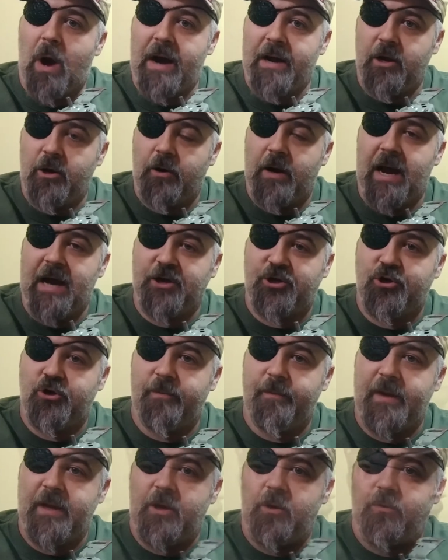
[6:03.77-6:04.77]
you guys shouldn't
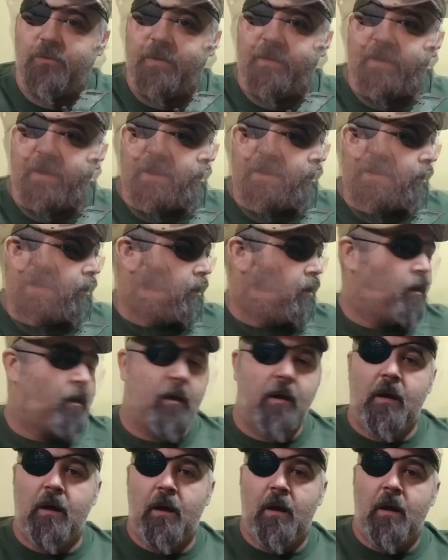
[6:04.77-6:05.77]
be using these style
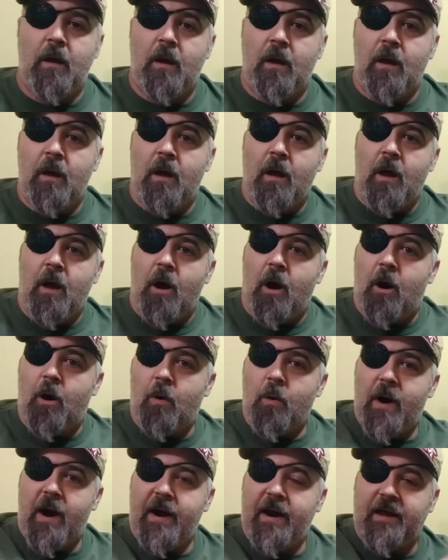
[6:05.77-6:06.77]
pedals.
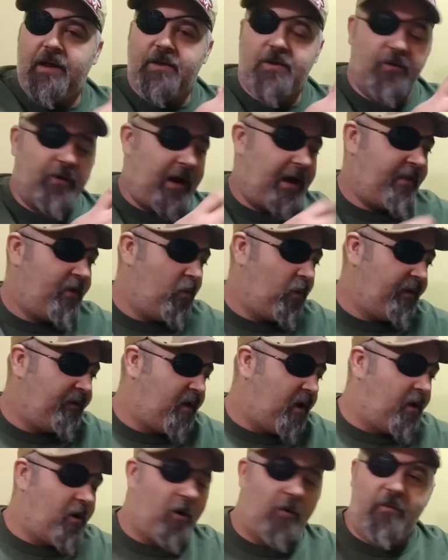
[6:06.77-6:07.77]
Alrighty, so now that we've
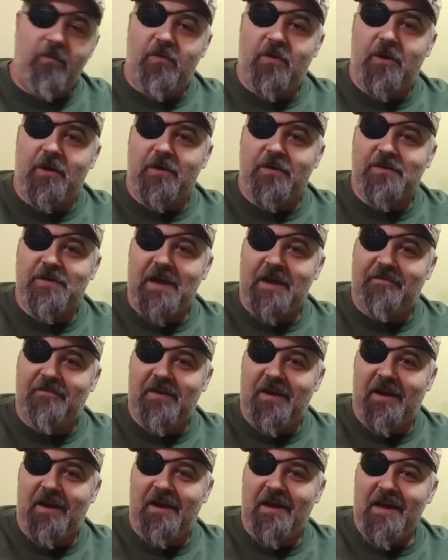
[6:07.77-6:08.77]
gone over the
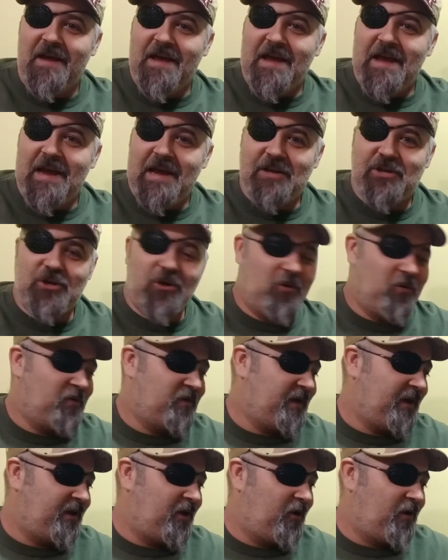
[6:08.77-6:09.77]
safety issues
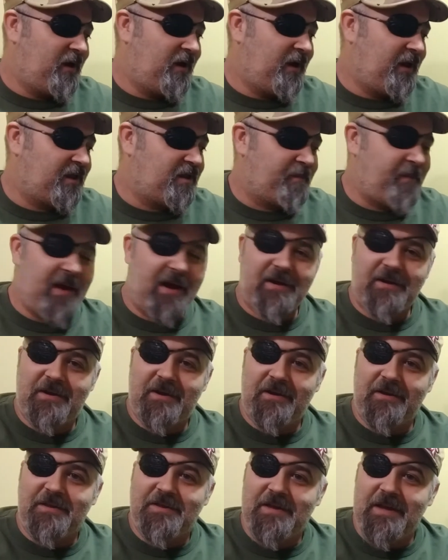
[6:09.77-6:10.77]
that you can expect
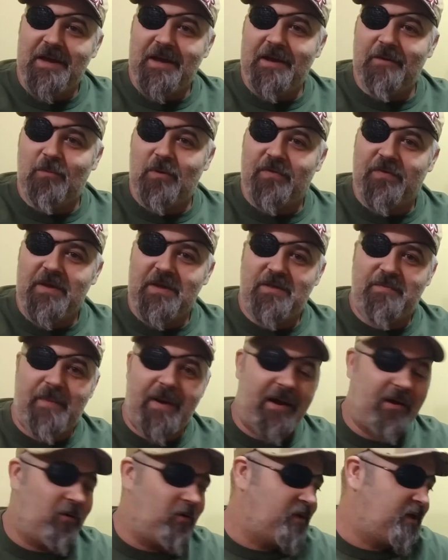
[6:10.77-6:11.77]
to see with these
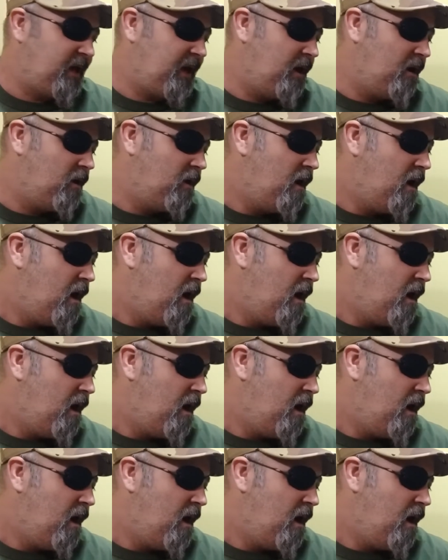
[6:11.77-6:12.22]
pedals here,